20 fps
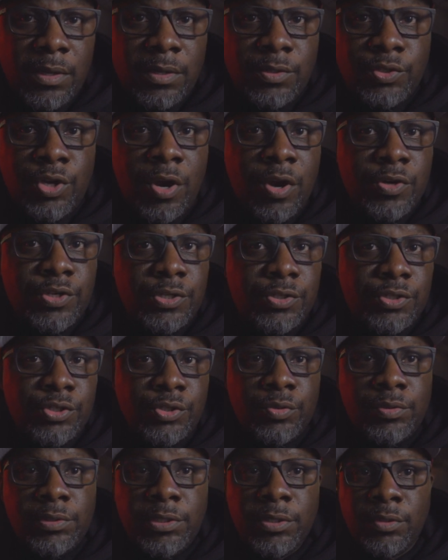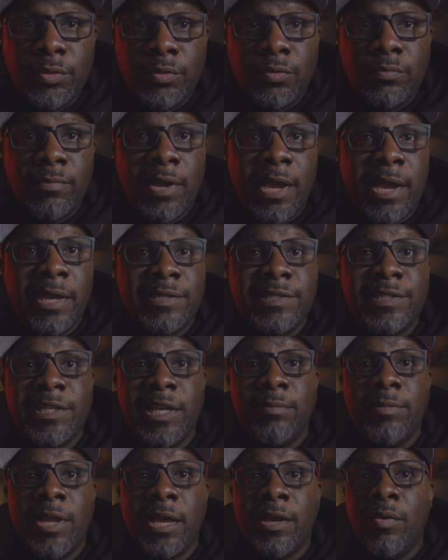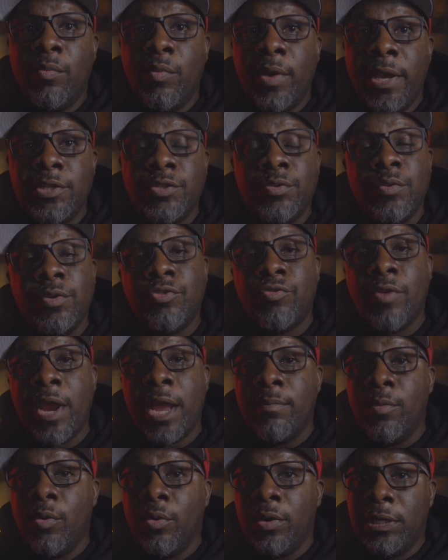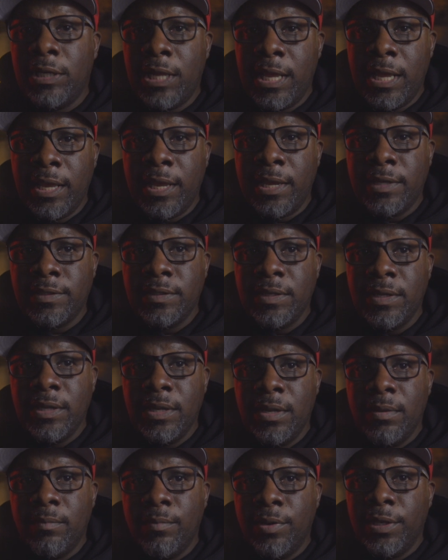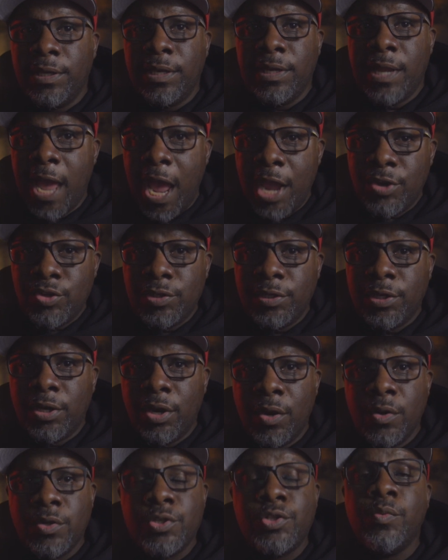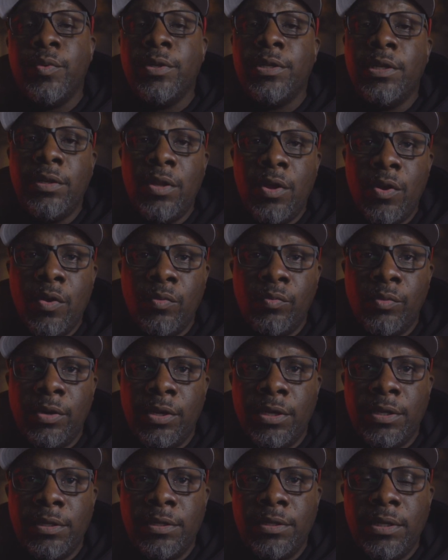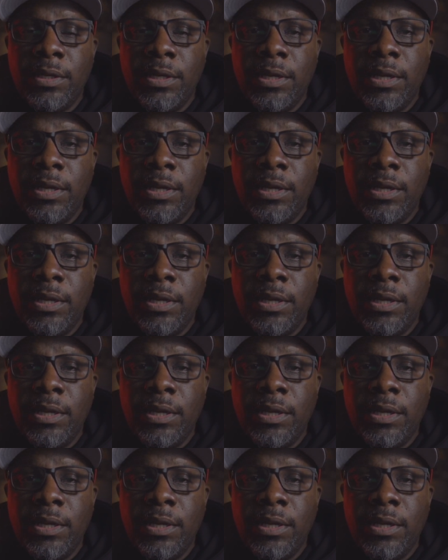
Charging too little might seem like a way to attract more clients, but it can actually hurt you in the long run.